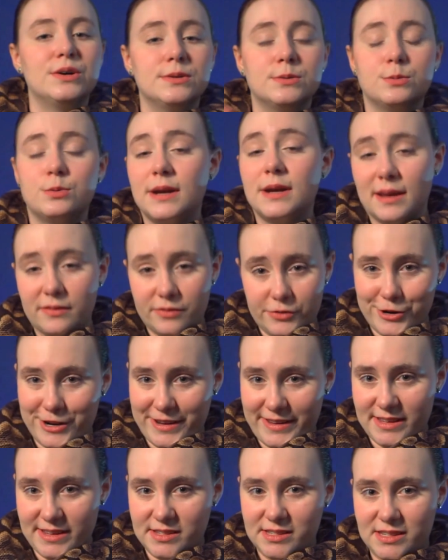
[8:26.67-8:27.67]
Whatever it
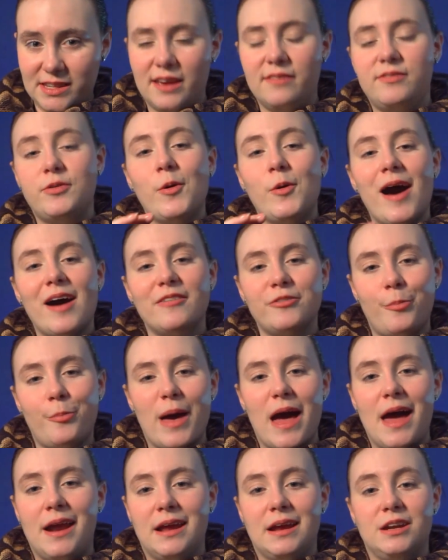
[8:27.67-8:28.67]
is, if you have a
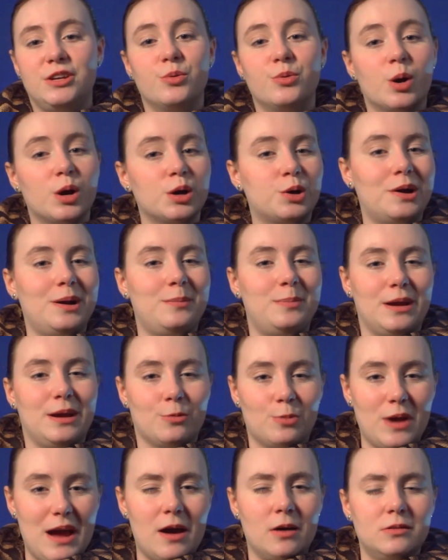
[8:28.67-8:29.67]
pet and you aren't going to be
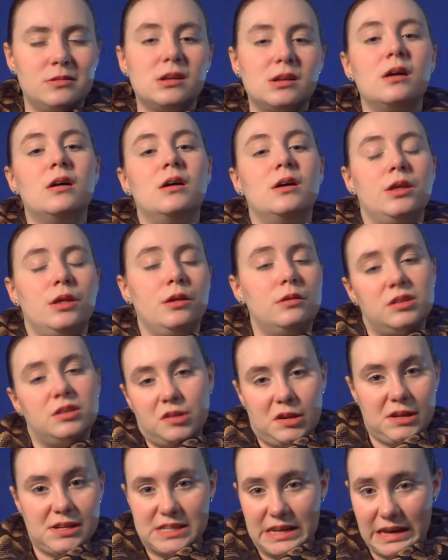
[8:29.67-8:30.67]
around, you do
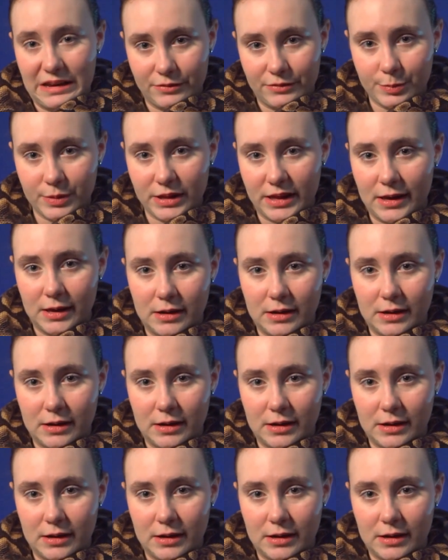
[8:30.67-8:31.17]
need to have a plan.